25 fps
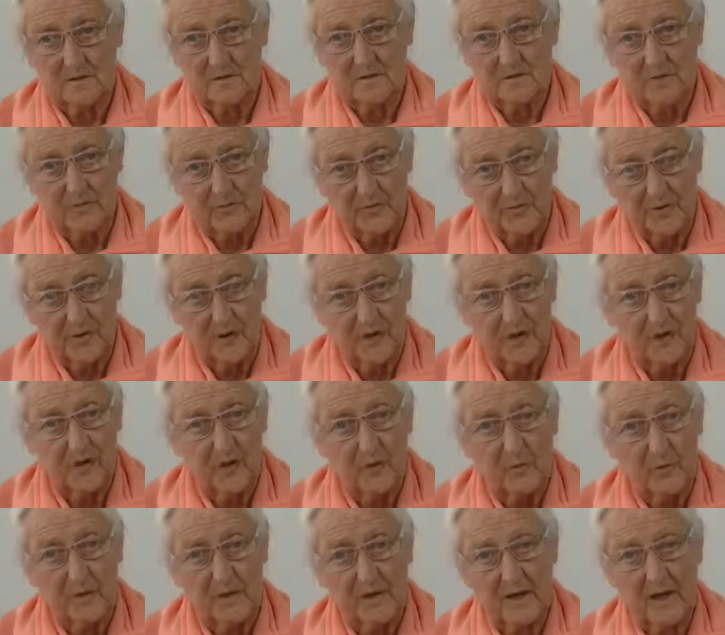the
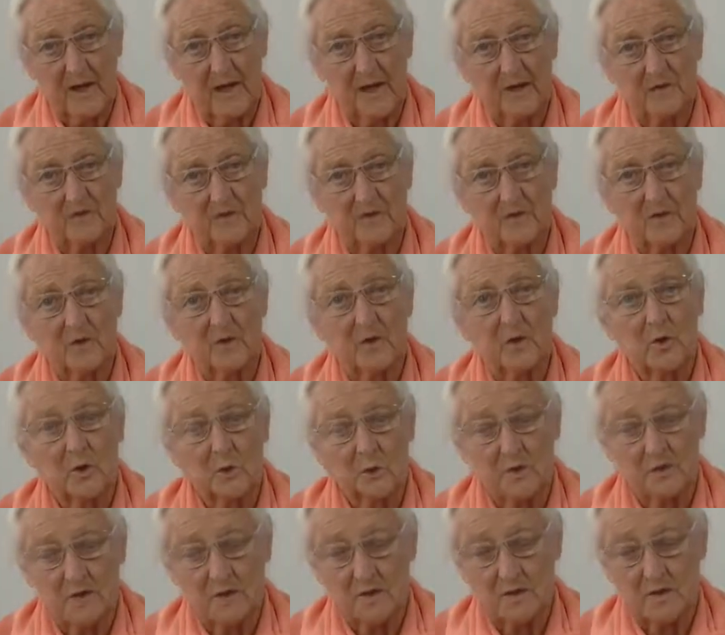fear we have
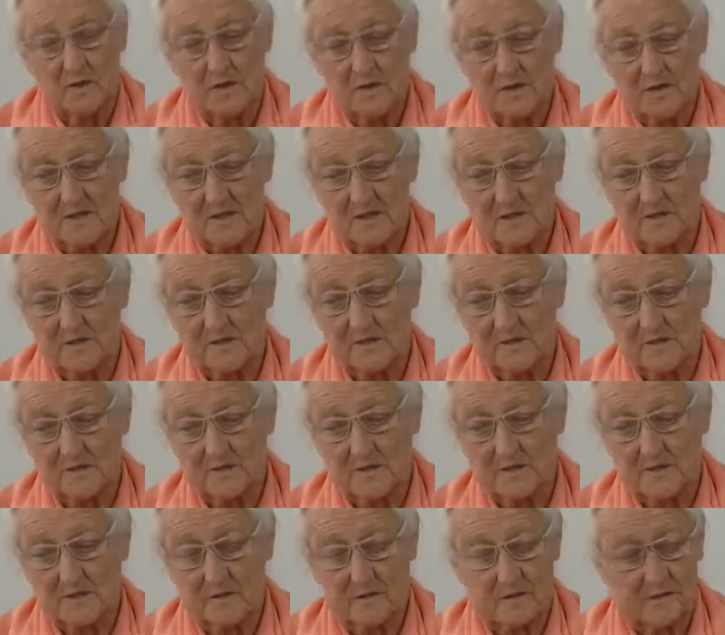within
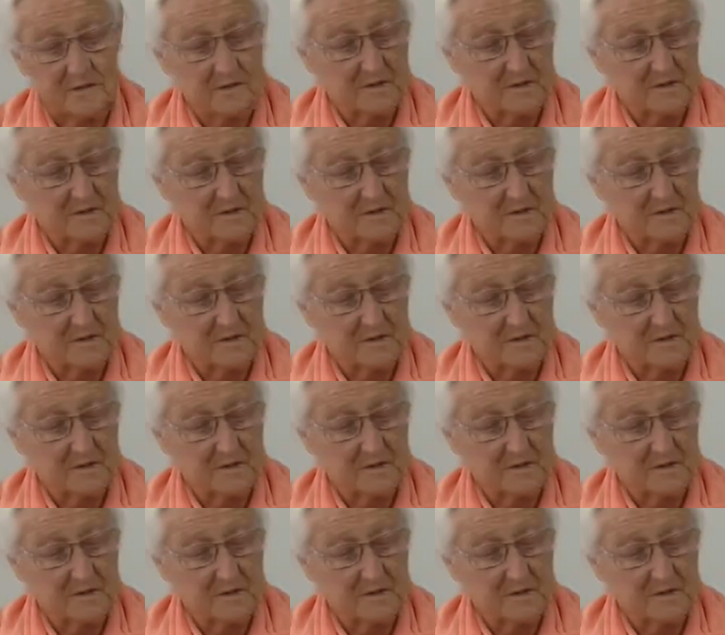ourselves,